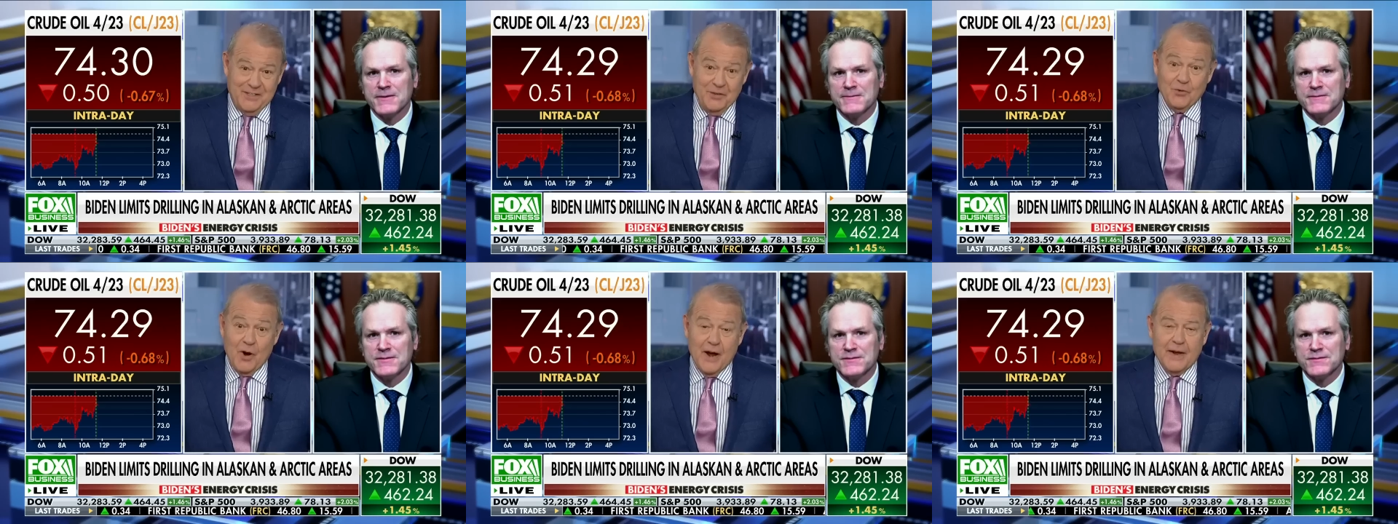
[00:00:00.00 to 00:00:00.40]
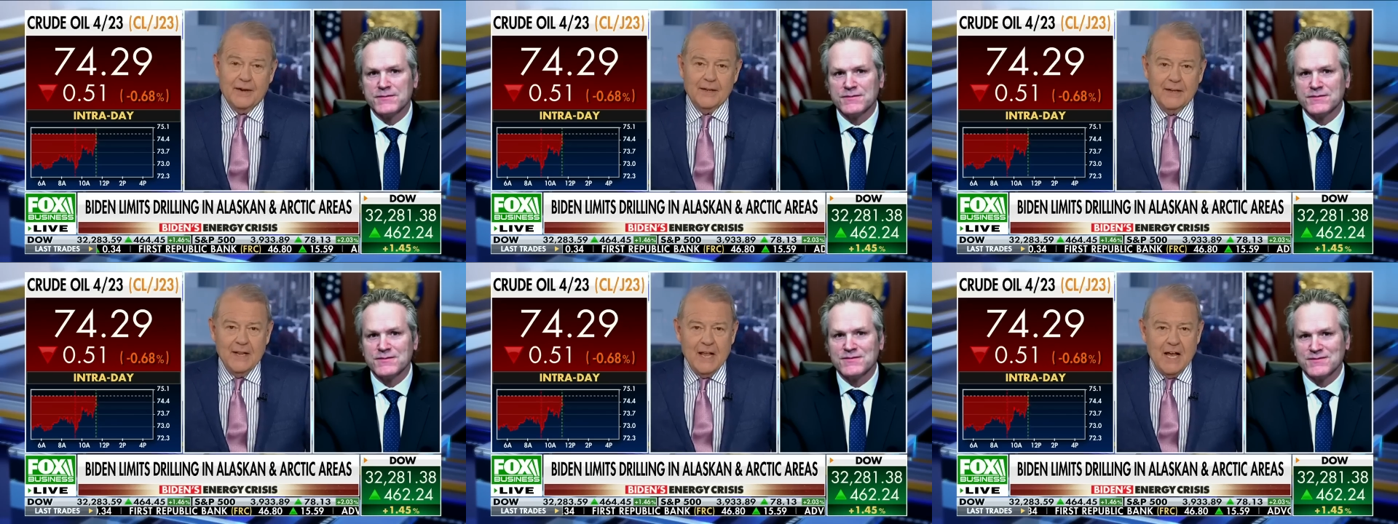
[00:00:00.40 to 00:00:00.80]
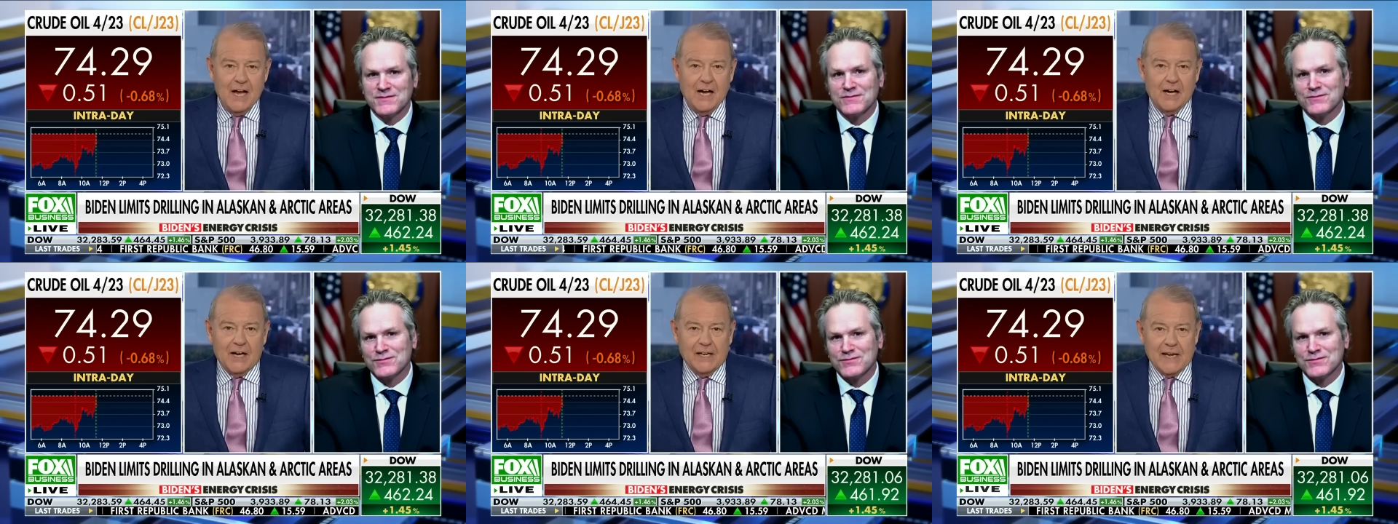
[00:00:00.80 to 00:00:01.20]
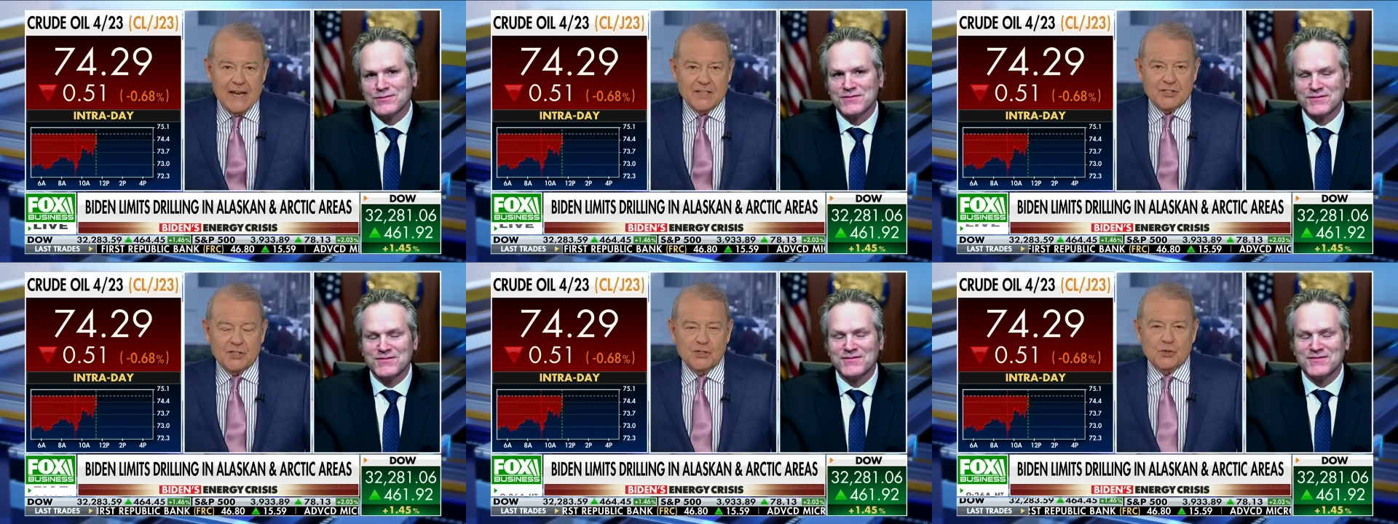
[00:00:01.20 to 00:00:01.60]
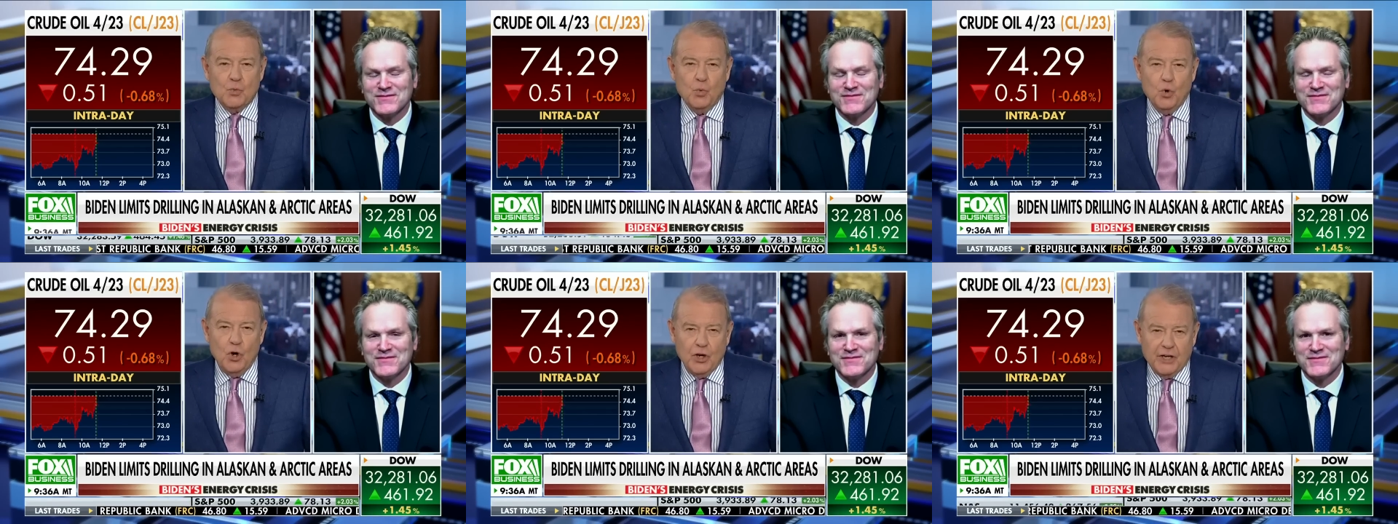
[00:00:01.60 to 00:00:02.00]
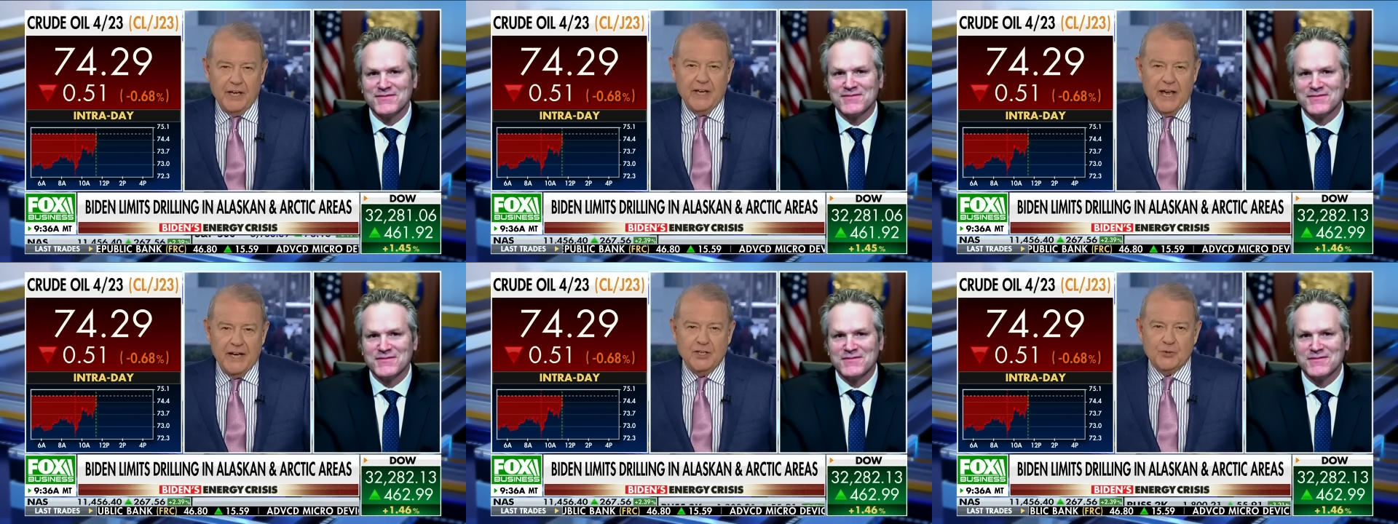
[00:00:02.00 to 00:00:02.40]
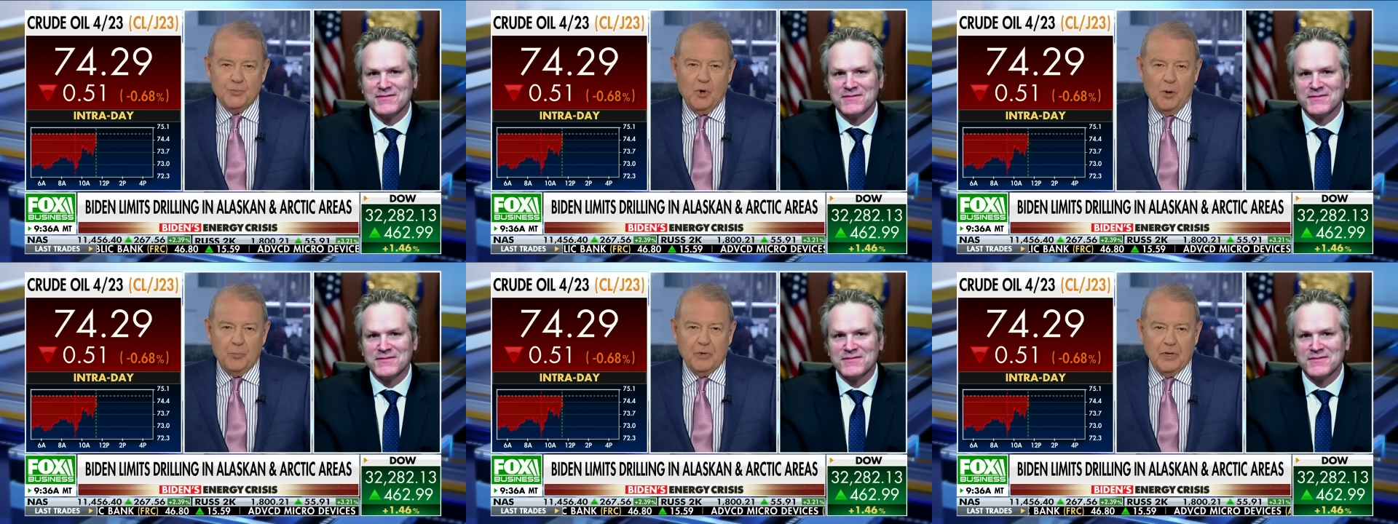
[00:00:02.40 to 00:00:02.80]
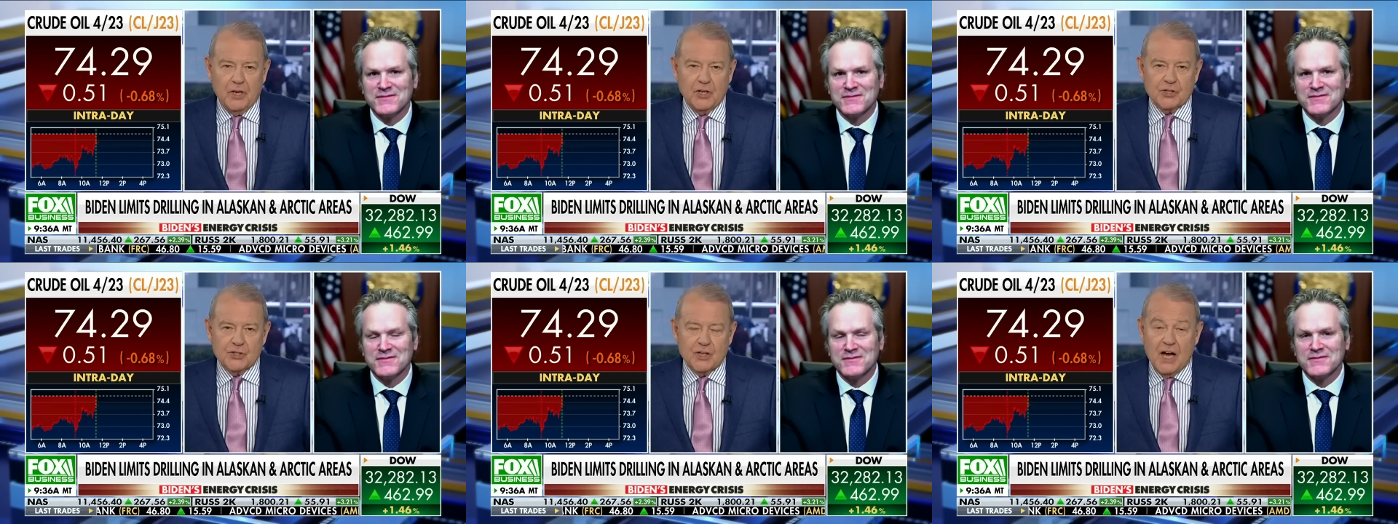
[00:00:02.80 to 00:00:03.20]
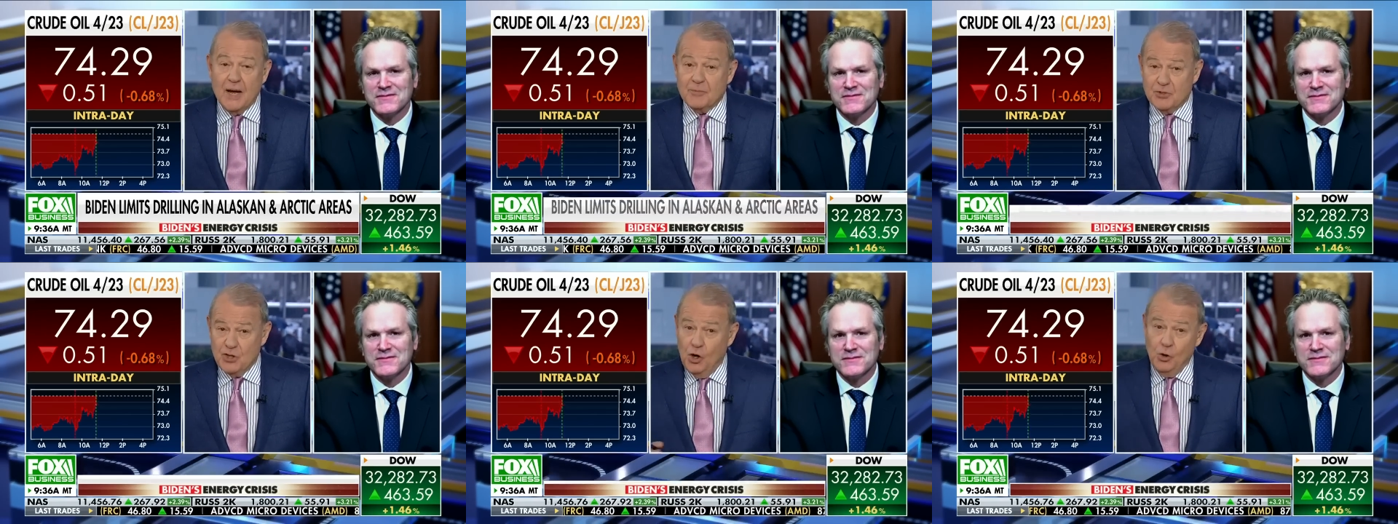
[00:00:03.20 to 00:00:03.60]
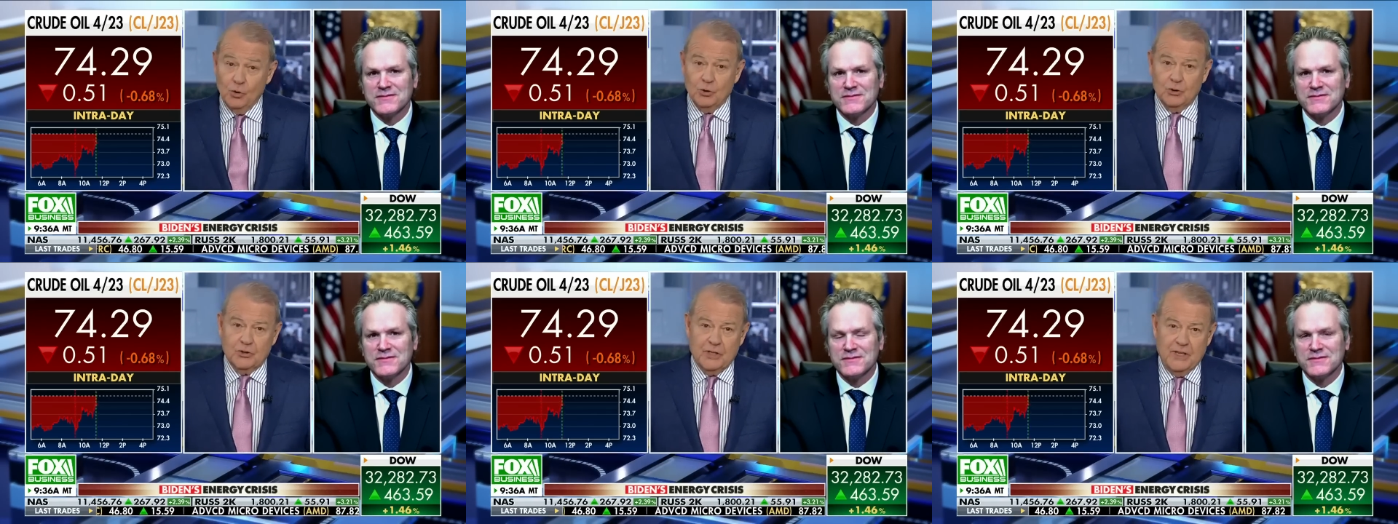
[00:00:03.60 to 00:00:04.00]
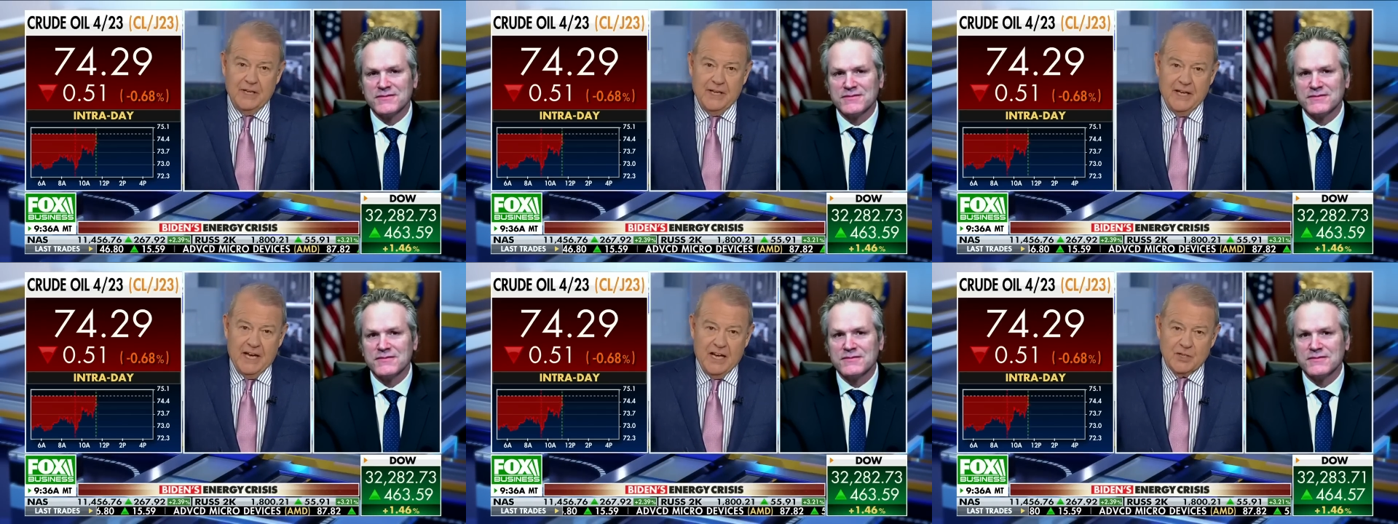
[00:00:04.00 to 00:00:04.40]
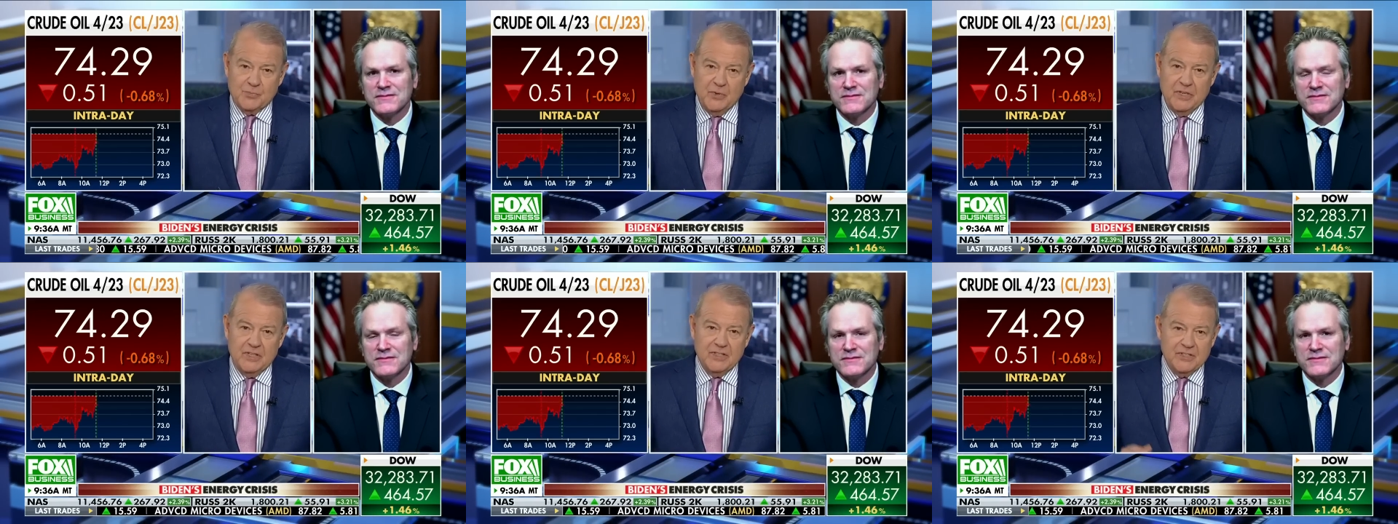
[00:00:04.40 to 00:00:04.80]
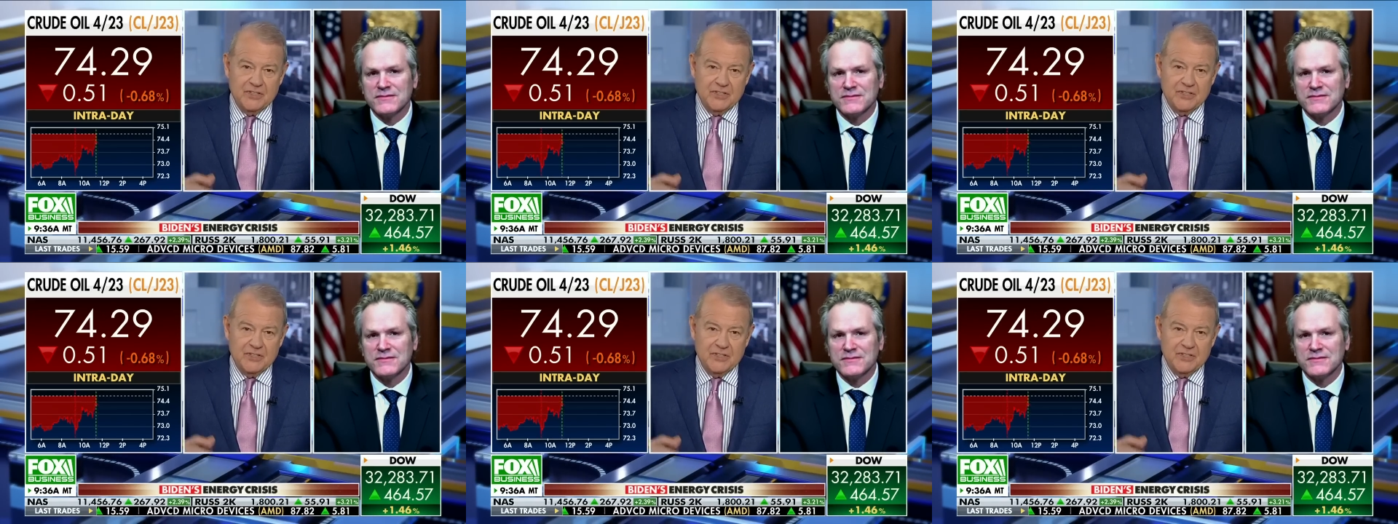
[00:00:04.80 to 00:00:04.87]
Speaker 1: You're right. Uh, Alaska's working-age population, I'm told, has been